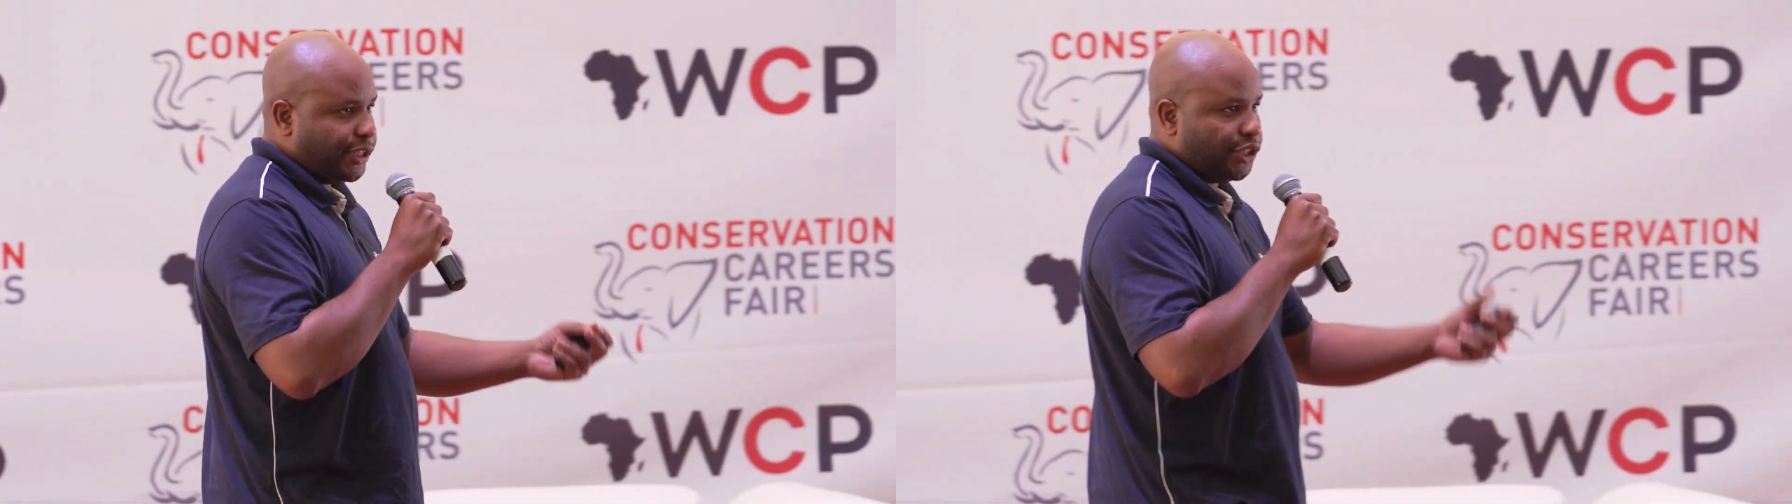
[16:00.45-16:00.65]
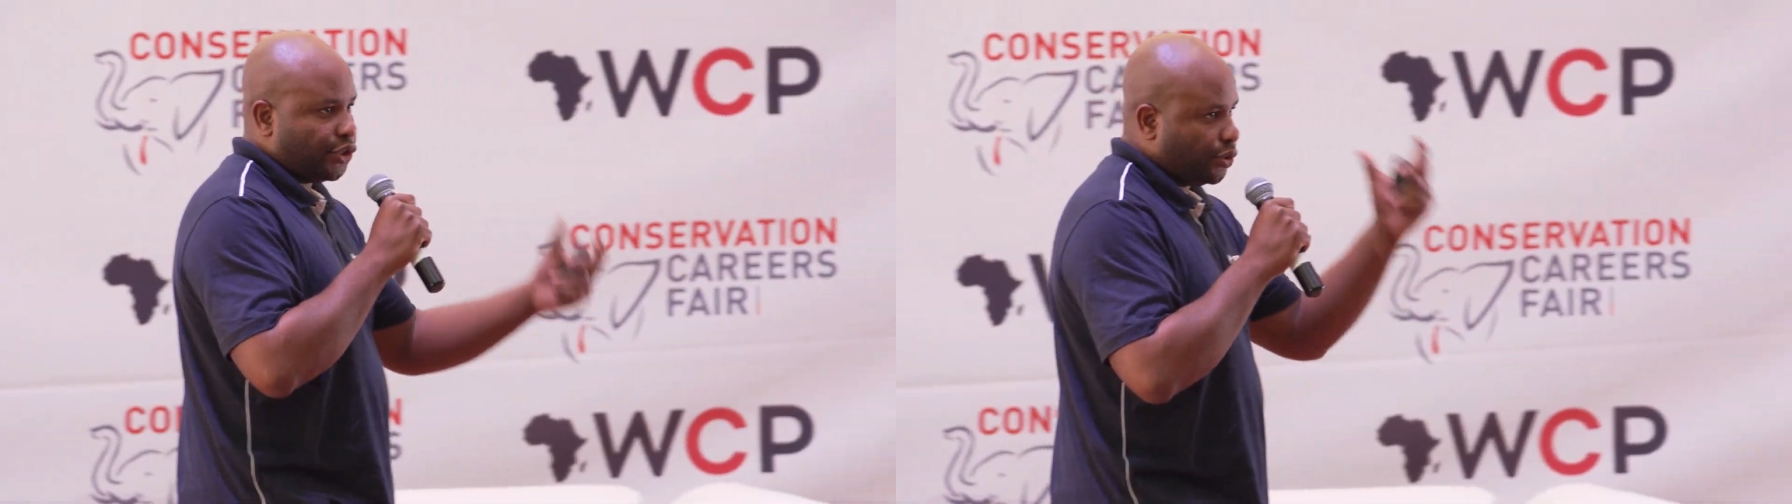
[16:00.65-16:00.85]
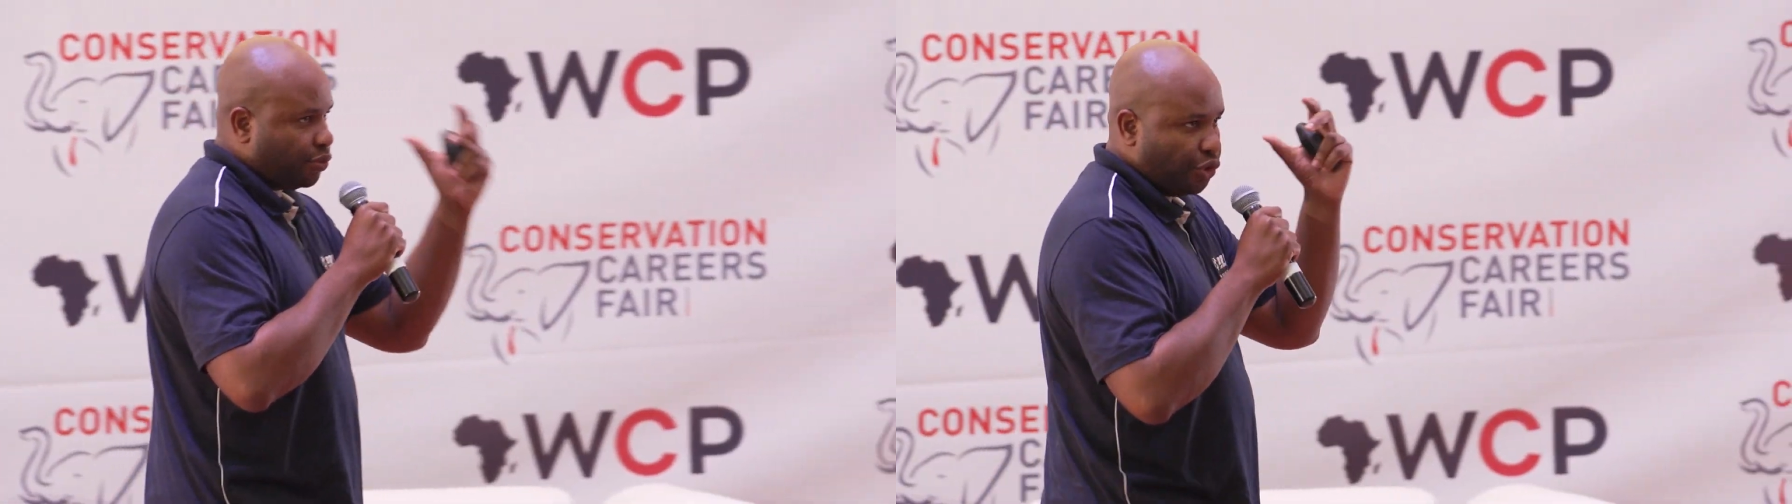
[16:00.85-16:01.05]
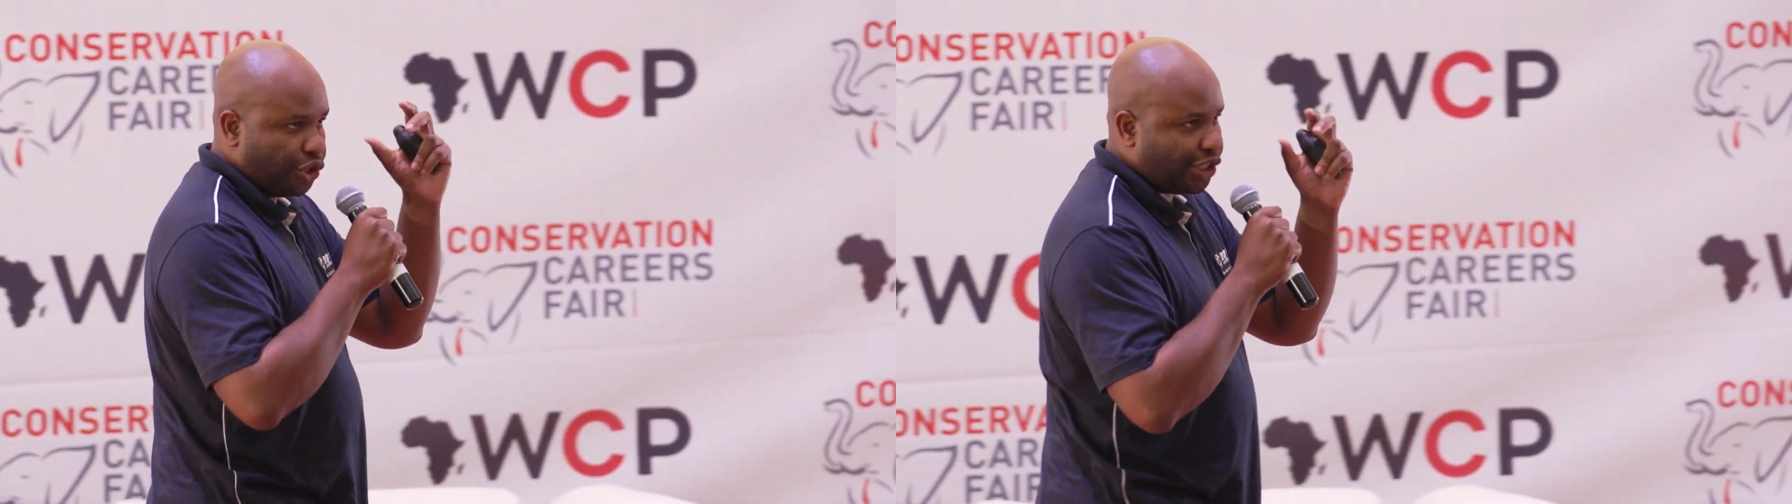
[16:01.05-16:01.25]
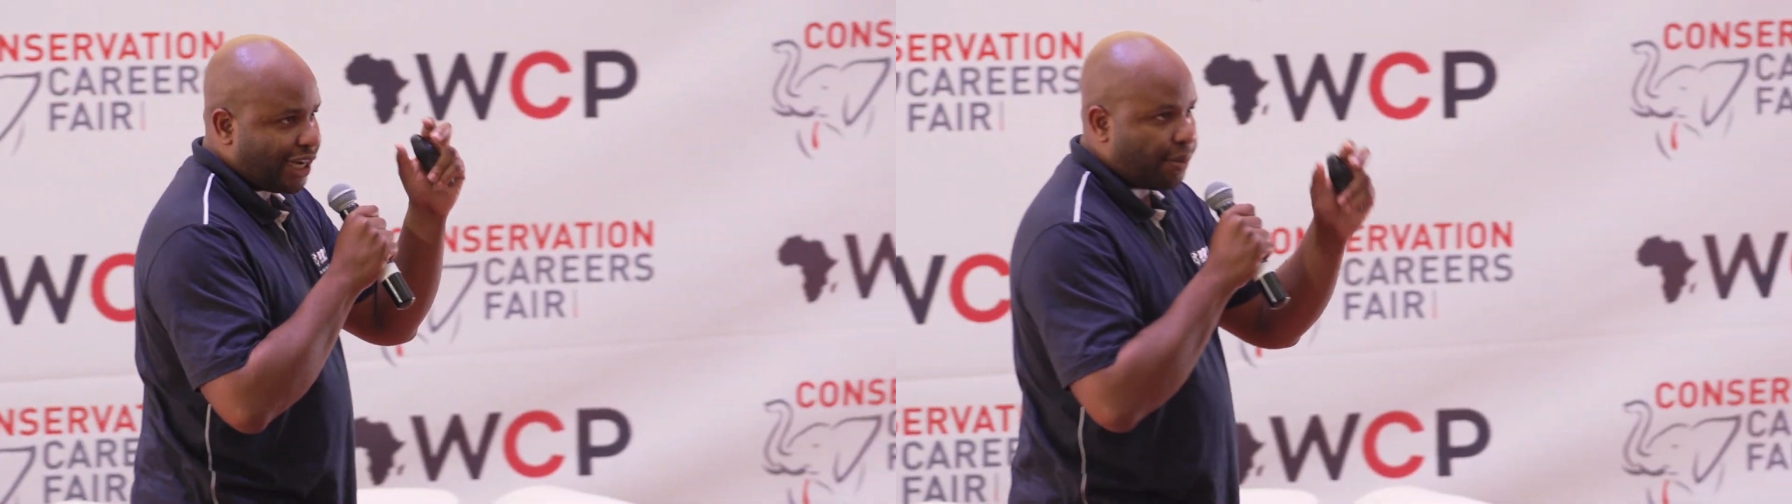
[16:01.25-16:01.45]
Just, you
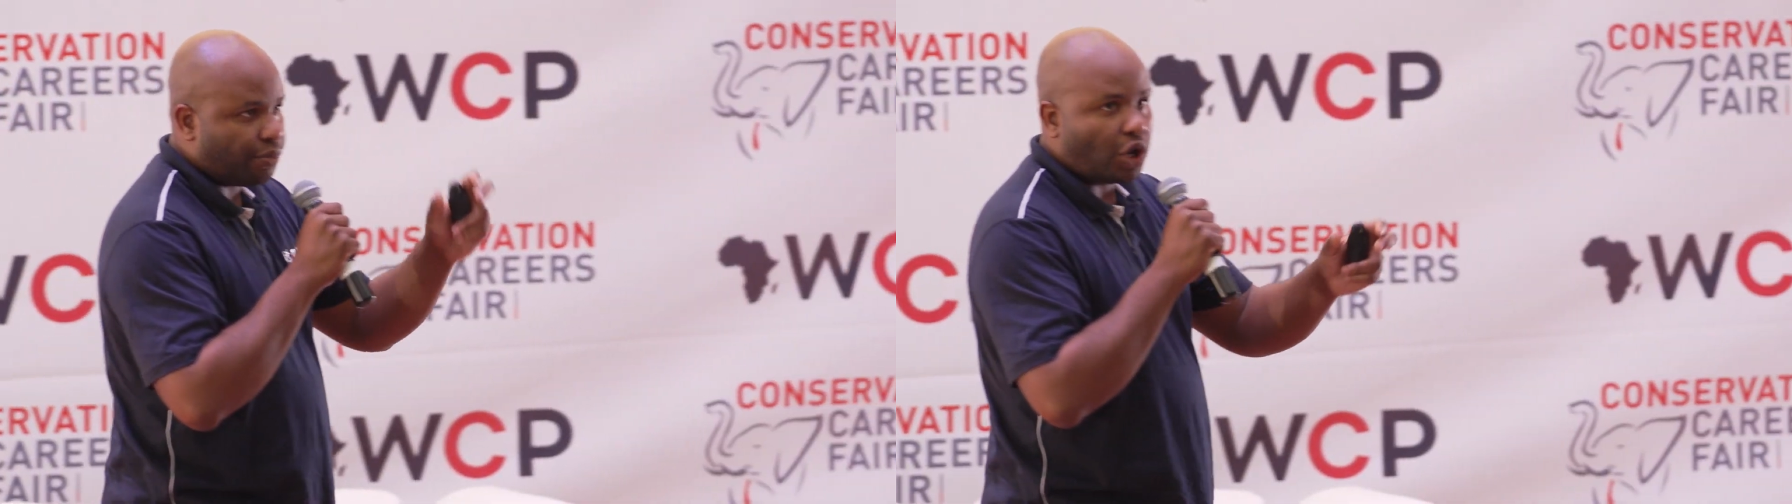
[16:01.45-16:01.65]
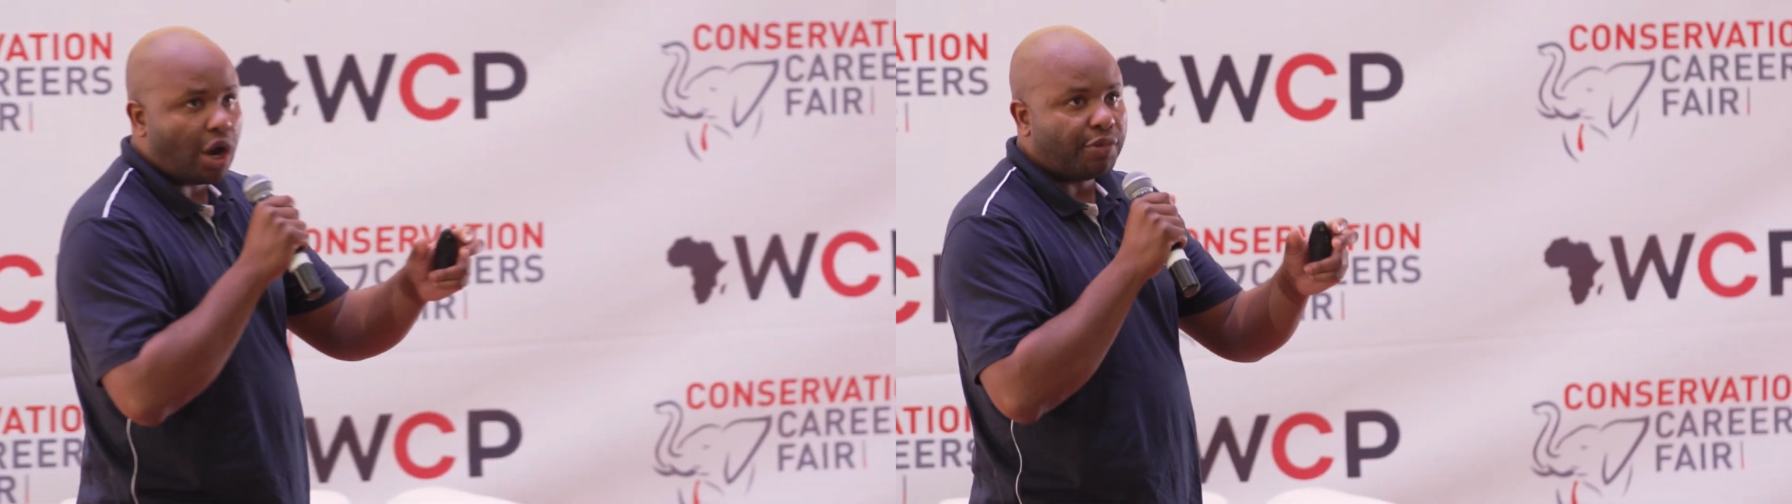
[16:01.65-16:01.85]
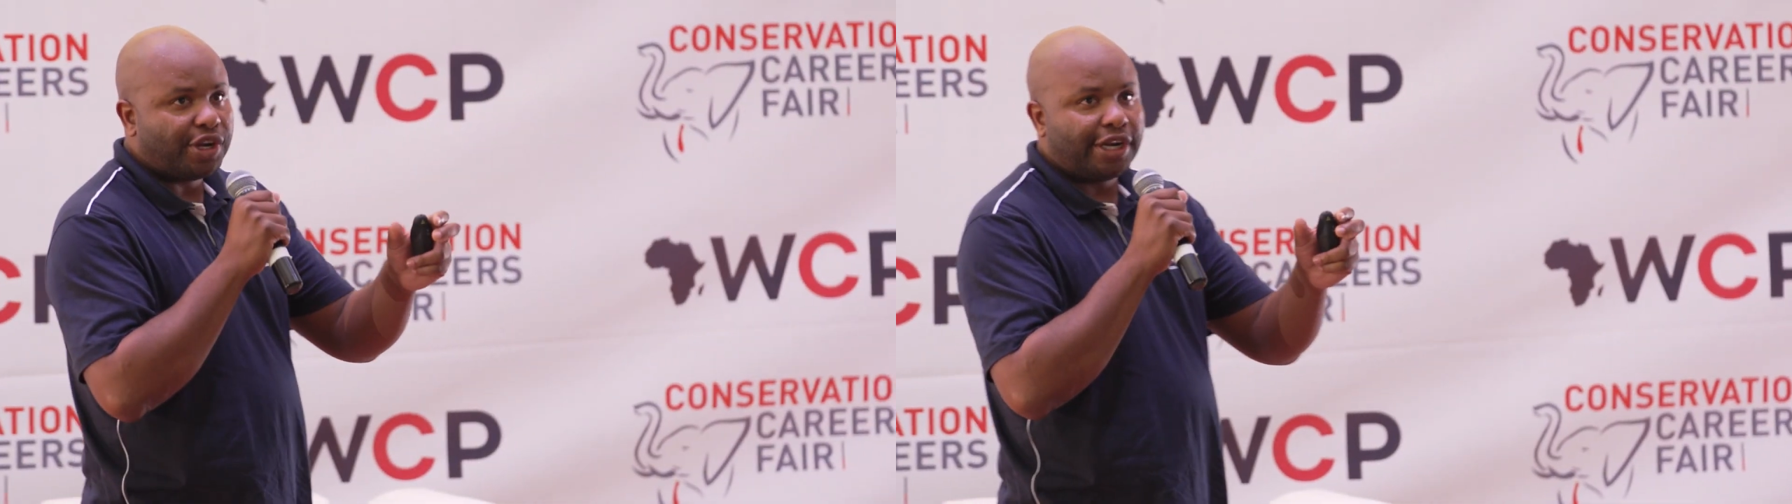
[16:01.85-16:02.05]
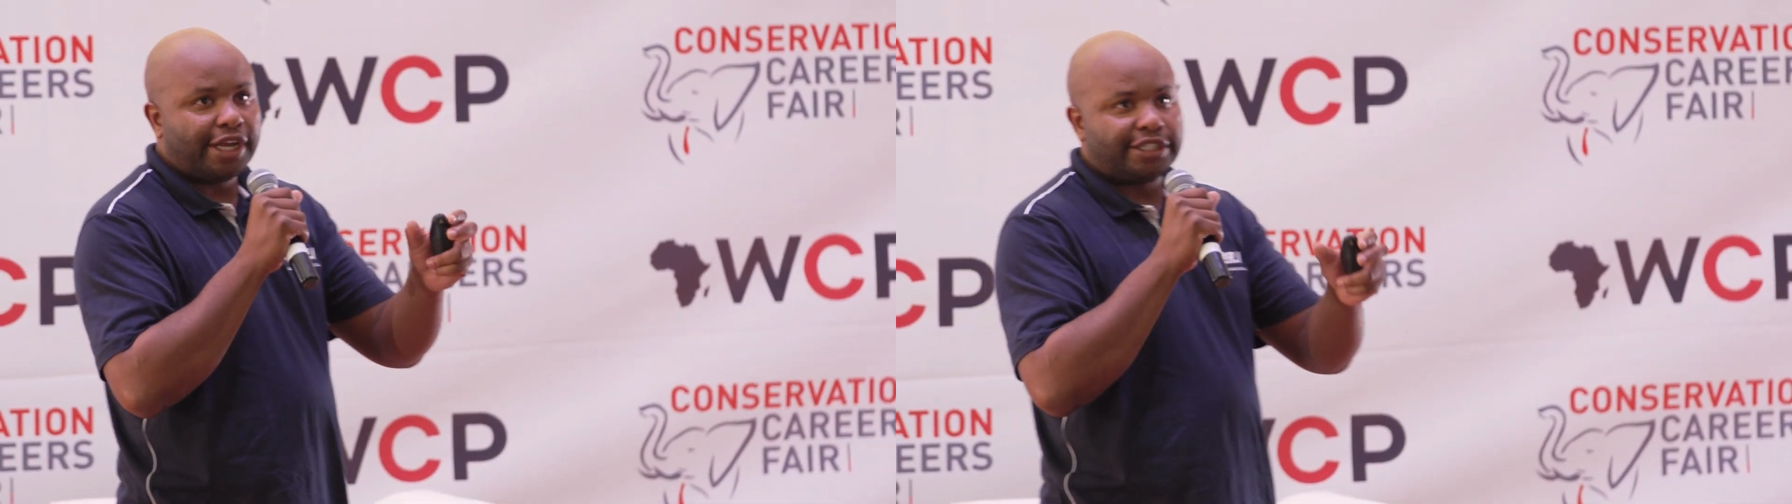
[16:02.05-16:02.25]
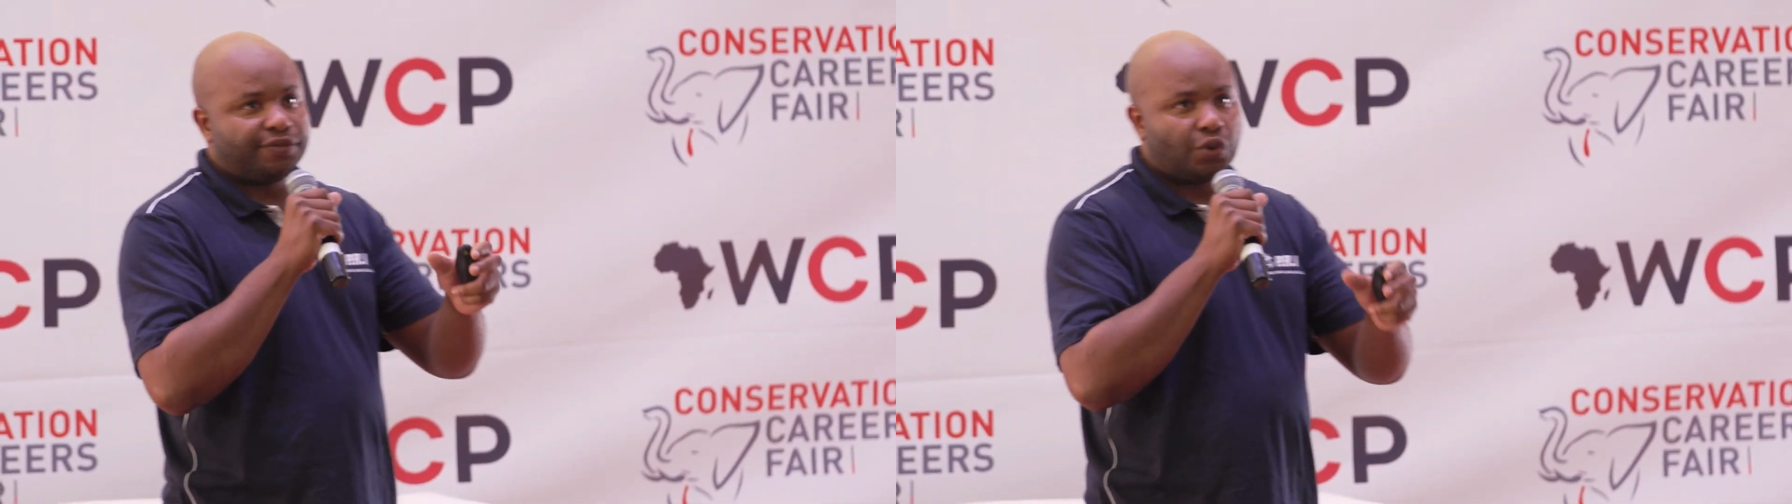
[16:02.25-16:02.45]
could type common
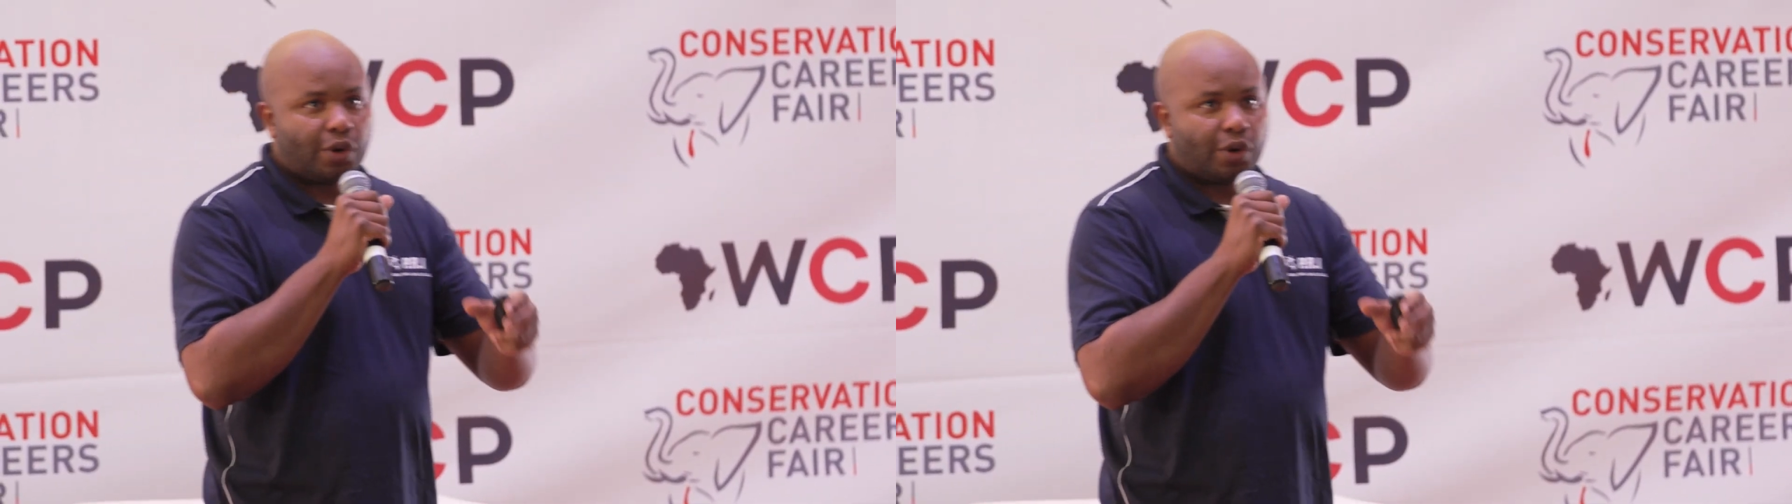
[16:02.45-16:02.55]
interview